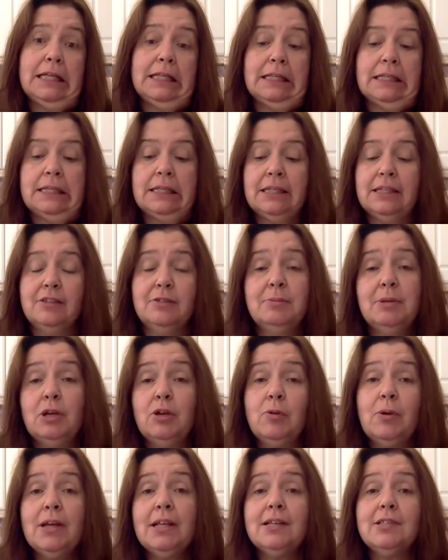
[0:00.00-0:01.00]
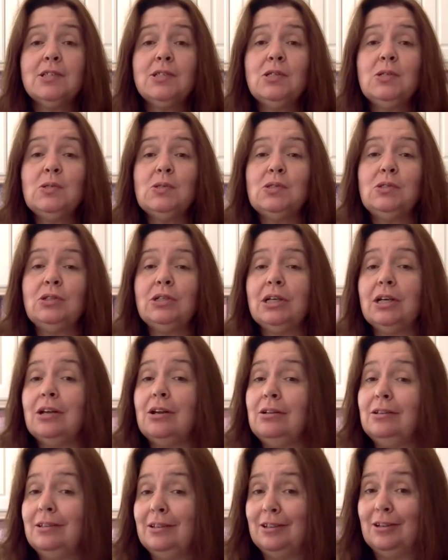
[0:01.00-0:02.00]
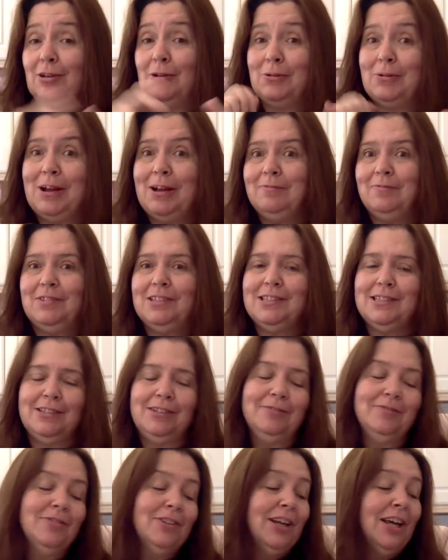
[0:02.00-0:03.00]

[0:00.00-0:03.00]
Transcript: It gives me a great excuse to look at all the crafty stuff.